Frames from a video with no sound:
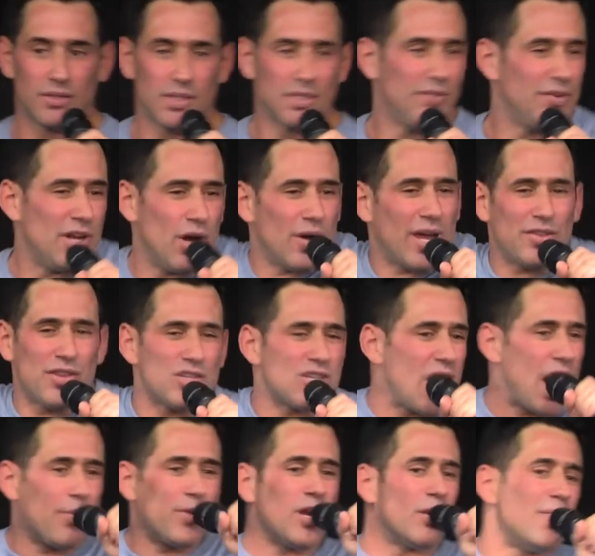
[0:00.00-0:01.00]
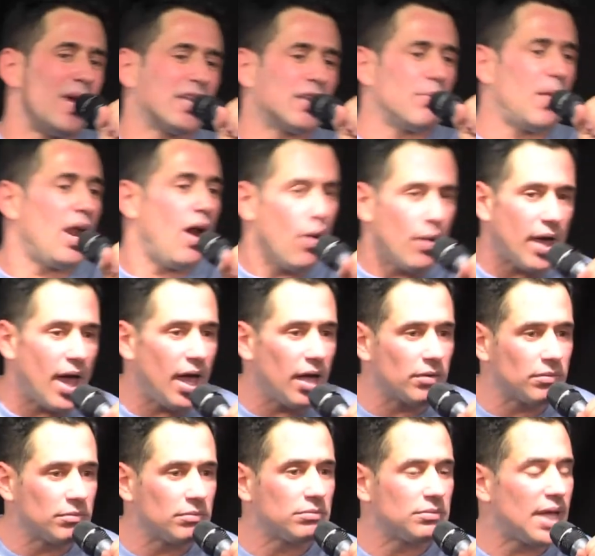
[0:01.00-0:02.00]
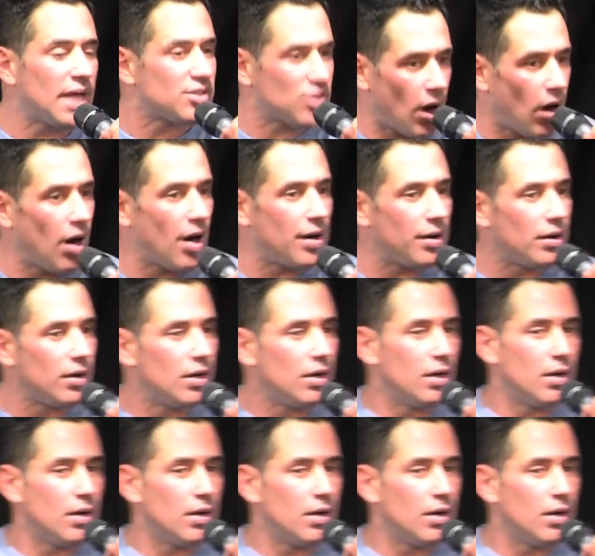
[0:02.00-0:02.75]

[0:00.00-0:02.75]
If you don't get the job, you don't make the money. Okay, that's hard.